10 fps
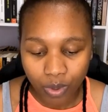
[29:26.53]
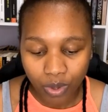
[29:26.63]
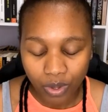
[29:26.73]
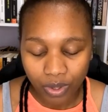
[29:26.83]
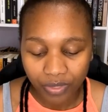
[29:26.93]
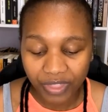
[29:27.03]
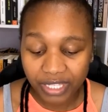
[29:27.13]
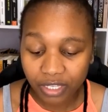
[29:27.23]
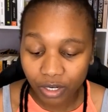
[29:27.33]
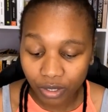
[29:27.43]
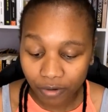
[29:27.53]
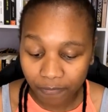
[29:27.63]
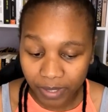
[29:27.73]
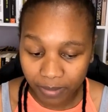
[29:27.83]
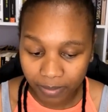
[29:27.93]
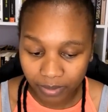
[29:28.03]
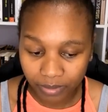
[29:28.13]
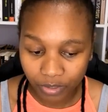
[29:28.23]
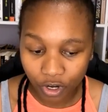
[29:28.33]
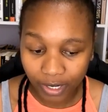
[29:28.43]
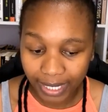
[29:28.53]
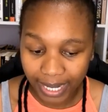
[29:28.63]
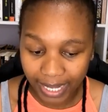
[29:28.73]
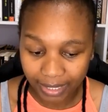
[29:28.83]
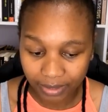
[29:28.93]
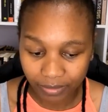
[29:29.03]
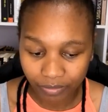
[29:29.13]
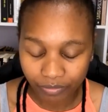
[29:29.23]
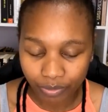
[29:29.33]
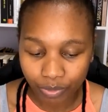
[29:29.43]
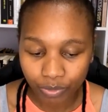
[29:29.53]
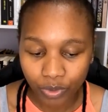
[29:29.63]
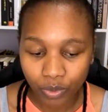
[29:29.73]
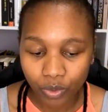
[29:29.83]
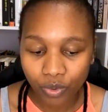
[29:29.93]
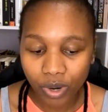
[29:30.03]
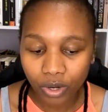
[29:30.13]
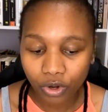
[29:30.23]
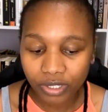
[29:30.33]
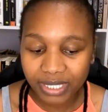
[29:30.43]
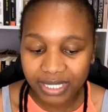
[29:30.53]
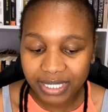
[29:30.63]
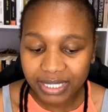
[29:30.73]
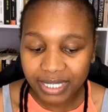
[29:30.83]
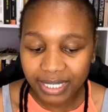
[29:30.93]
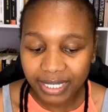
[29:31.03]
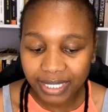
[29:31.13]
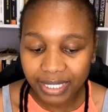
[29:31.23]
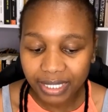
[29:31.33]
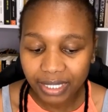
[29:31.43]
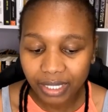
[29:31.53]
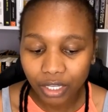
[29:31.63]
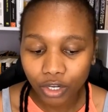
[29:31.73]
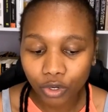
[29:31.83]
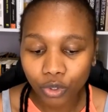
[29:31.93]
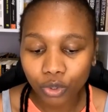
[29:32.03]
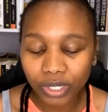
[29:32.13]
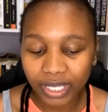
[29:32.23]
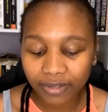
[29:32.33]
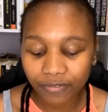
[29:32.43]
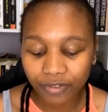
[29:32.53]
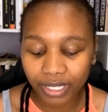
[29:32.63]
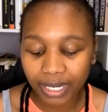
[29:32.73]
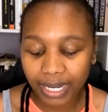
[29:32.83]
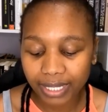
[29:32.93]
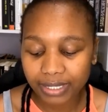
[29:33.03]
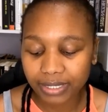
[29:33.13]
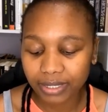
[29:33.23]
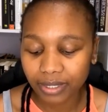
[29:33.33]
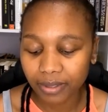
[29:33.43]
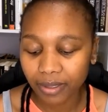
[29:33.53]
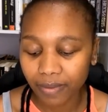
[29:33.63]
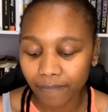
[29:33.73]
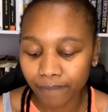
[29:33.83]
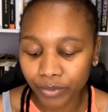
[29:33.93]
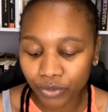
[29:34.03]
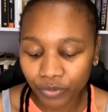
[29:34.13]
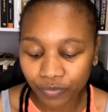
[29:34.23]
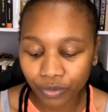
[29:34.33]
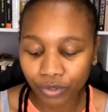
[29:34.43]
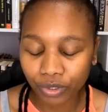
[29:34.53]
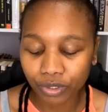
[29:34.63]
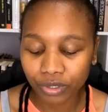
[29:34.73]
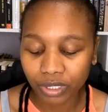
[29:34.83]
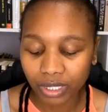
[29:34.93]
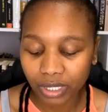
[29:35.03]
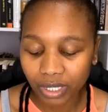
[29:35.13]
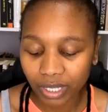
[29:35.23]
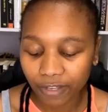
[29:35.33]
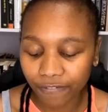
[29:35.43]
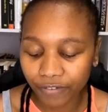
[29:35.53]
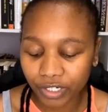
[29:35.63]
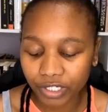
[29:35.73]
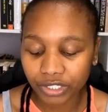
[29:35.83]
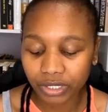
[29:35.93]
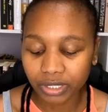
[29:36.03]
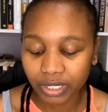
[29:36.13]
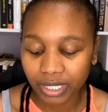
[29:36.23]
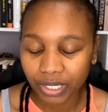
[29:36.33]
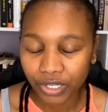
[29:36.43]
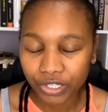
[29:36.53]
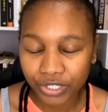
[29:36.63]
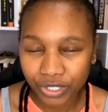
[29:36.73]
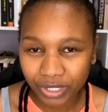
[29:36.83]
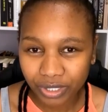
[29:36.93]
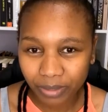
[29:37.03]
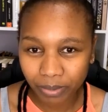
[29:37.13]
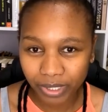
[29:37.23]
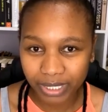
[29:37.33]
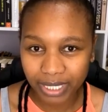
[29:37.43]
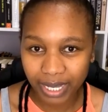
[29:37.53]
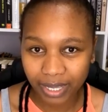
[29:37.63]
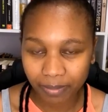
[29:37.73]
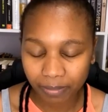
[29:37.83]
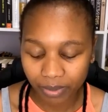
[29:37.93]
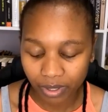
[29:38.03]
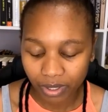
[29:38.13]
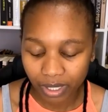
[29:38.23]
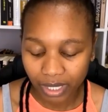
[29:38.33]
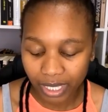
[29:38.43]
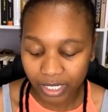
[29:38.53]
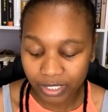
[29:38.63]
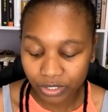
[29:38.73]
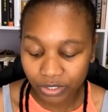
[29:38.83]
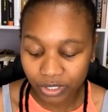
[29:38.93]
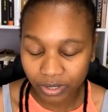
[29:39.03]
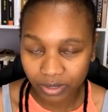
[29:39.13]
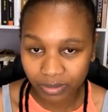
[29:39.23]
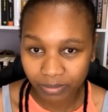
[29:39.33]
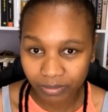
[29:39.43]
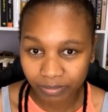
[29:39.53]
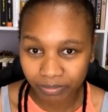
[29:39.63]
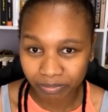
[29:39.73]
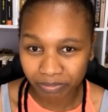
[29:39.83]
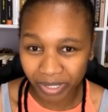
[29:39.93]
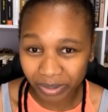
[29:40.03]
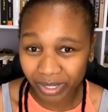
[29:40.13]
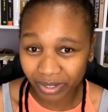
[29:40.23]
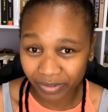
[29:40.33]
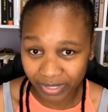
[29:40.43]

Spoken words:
There's a lot of people online who are consistently looking for the next beautiful girl, a virgin, a certain body type at a certain period of time.